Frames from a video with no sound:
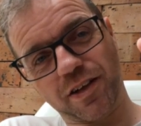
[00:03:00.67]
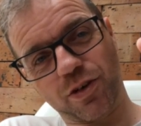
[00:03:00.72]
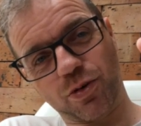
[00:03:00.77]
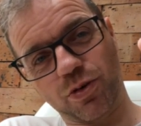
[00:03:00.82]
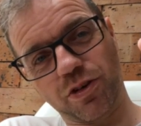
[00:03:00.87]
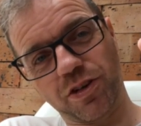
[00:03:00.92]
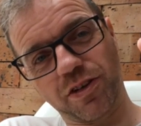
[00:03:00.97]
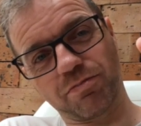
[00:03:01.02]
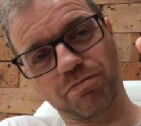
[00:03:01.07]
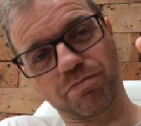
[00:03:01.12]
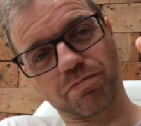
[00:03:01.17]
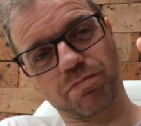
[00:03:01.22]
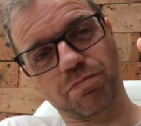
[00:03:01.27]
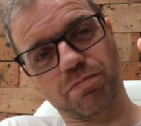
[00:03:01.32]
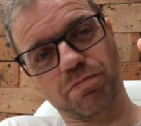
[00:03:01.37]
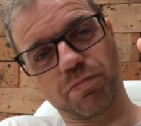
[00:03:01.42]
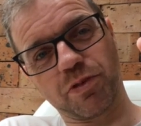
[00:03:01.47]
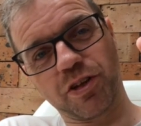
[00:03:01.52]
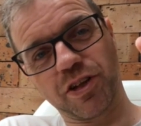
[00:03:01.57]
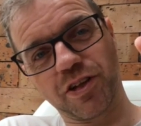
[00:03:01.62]
All he
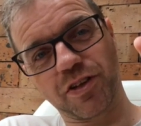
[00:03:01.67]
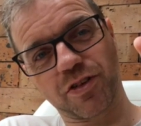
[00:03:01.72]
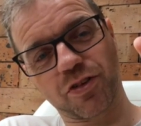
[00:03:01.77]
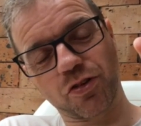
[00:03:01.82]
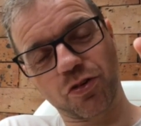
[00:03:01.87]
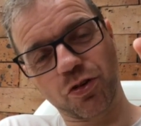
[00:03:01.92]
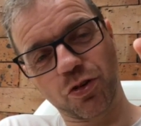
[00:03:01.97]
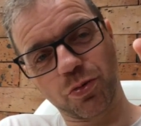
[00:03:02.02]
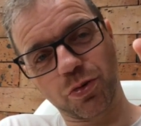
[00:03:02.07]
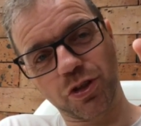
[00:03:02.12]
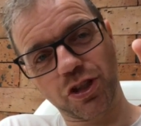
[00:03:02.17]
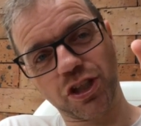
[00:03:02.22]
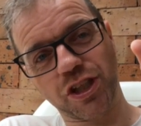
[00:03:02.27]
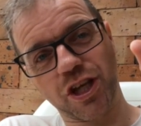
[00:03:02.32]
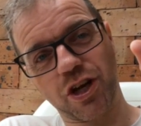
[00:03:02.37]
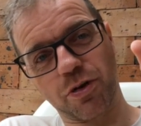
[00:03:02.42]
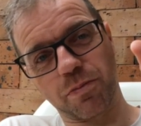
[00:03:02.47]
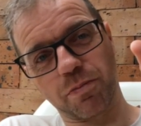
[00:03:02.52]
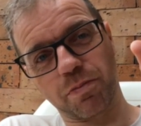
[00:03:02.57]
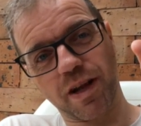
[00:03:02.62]
needed to do was
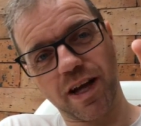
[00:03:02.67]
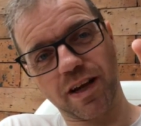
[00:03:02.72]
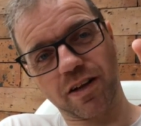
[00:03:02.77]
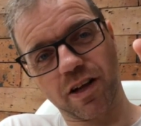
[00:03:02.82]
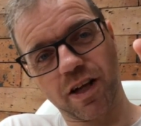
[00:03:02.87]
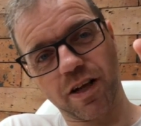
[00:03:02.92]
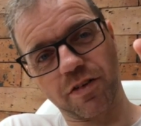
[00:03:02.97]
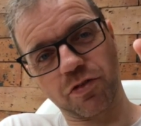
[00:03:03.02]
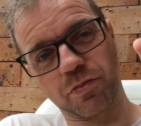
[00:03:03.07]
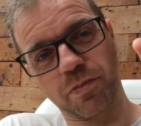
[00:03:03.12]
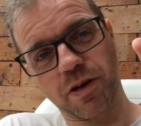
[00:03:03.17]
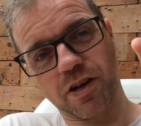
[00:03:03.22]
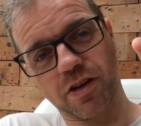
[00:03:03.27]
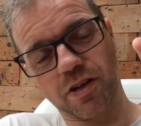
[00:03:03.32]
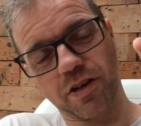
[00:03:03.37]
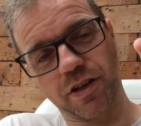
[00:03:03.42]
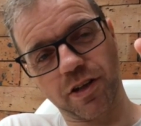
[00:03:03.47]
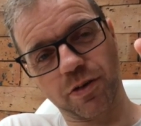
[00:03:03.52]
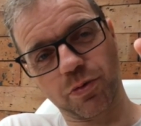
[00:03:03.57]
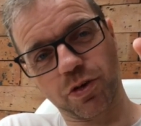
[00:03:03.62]
shout Black Lives
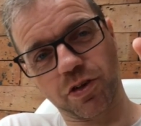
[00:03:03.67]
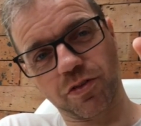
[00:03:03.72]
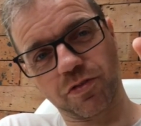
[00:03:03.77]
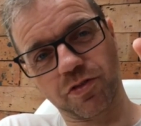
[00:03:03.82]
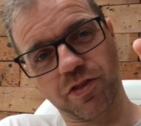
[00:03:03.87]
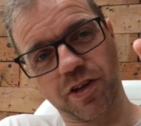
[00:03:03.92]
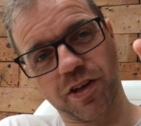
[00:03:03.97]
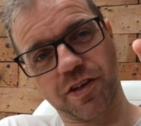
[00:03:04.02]
Matter and they would have